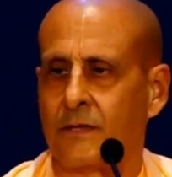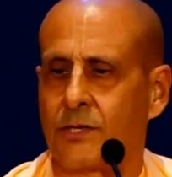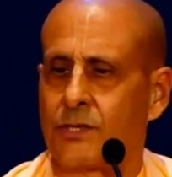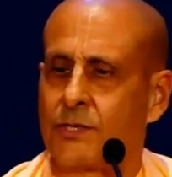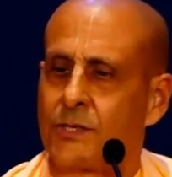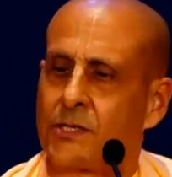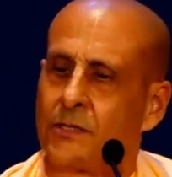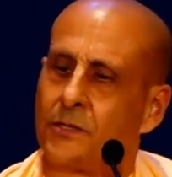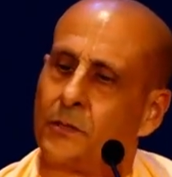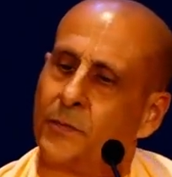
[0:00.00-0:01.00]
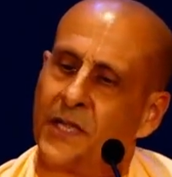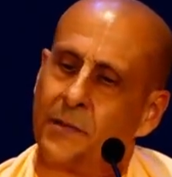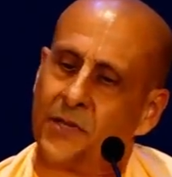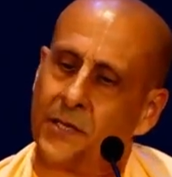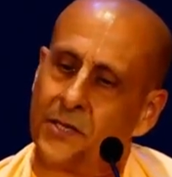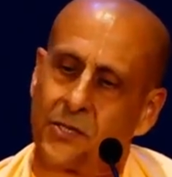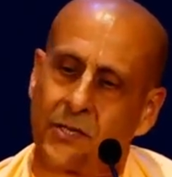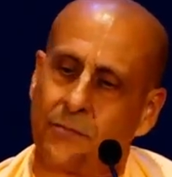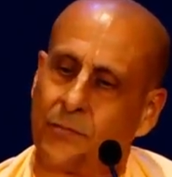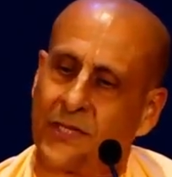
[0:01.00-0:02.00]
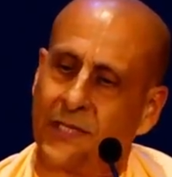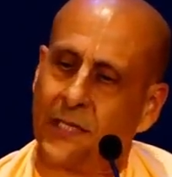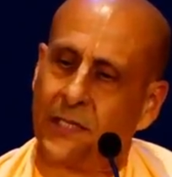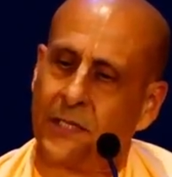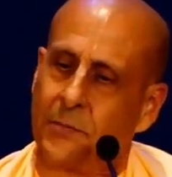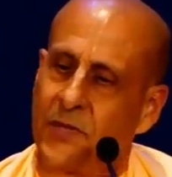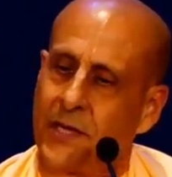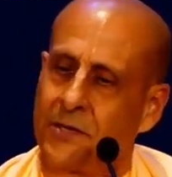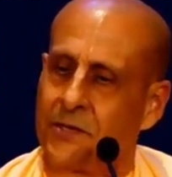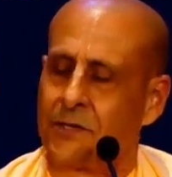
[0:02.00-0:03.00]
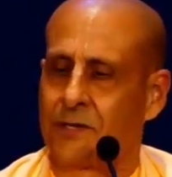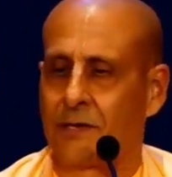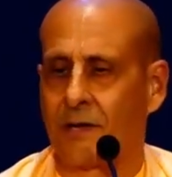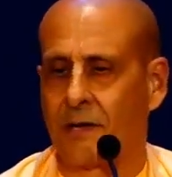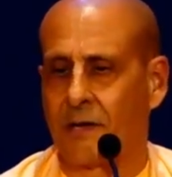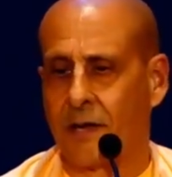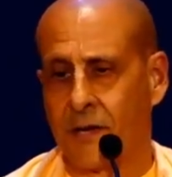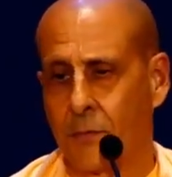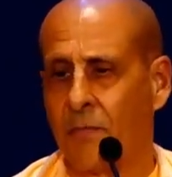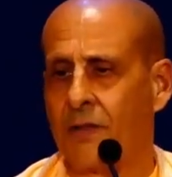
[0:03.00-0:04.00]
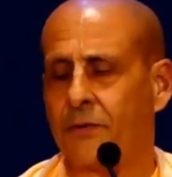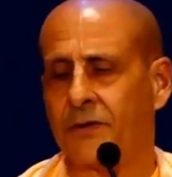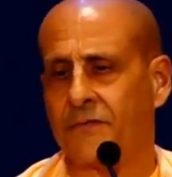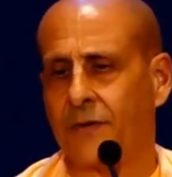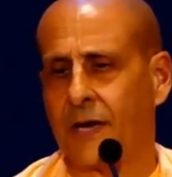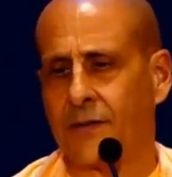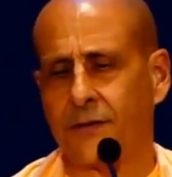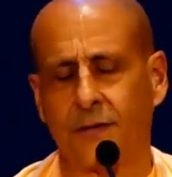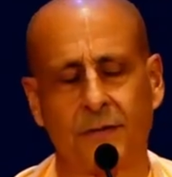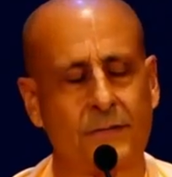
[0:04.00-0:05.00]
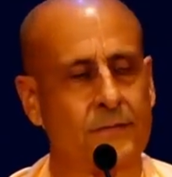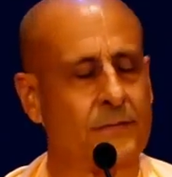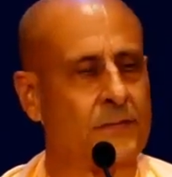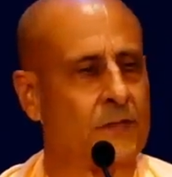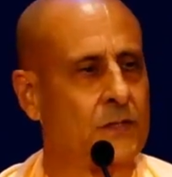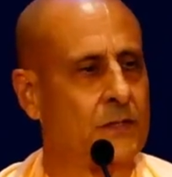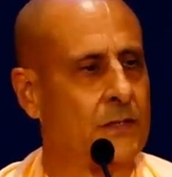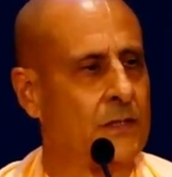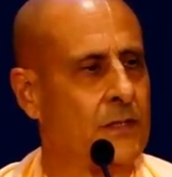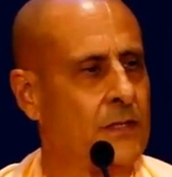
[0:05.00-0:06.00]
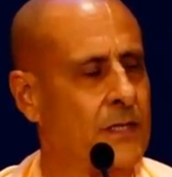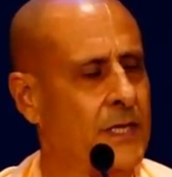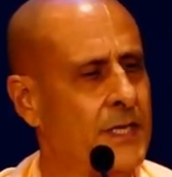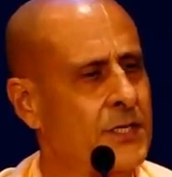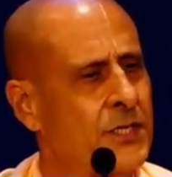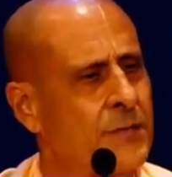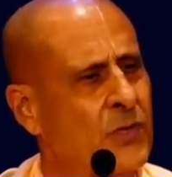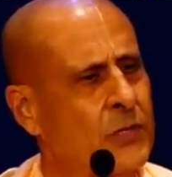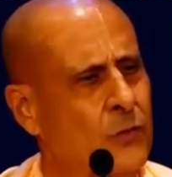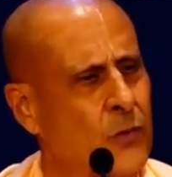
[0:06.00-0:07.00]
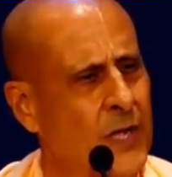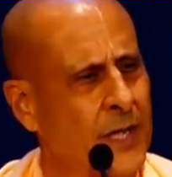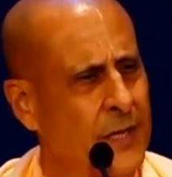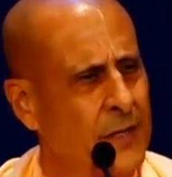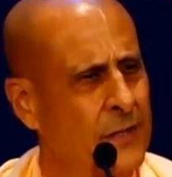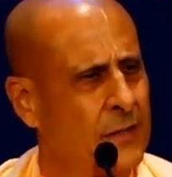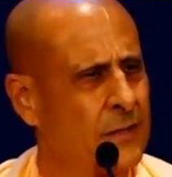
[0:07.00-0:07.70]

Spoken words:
Just as a little baby is completely dependent on the mother and father, in a similar way,